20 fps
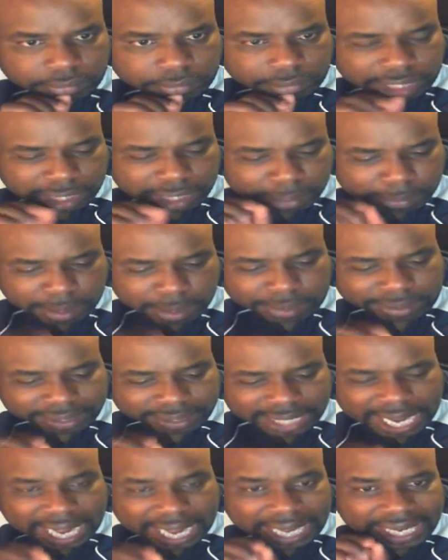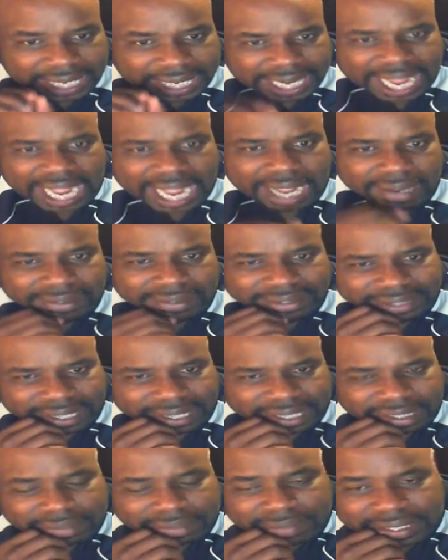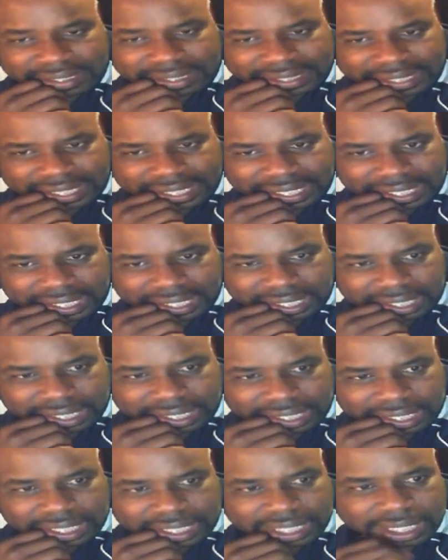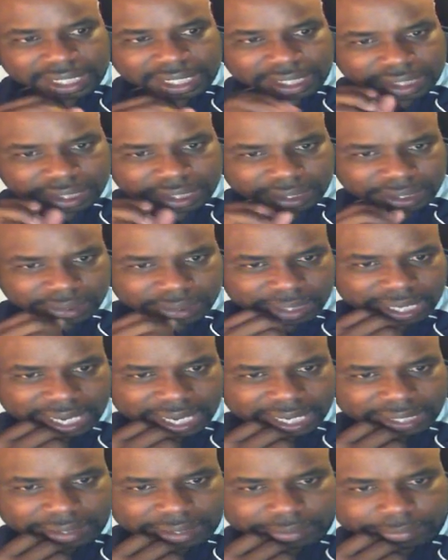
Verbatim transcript: And the Most High allowed Satan once again to do that.